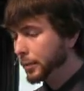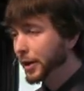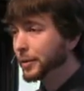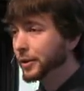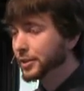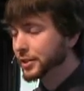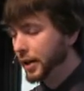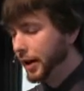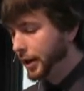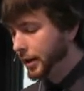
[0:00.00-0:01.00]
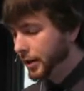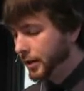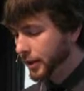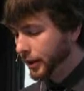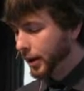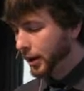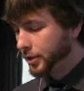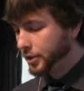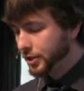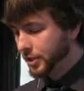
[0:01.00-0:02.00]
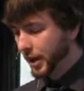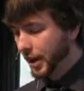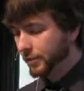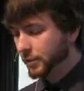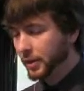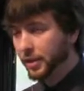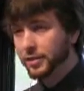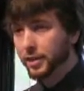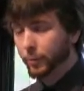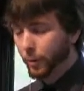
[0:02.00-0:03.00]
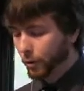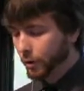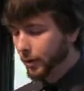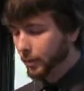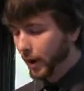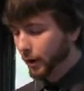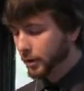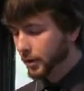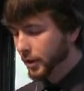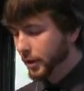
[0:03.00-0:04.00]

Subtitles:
But I'm here to say that college does not have to be this thing we worry about,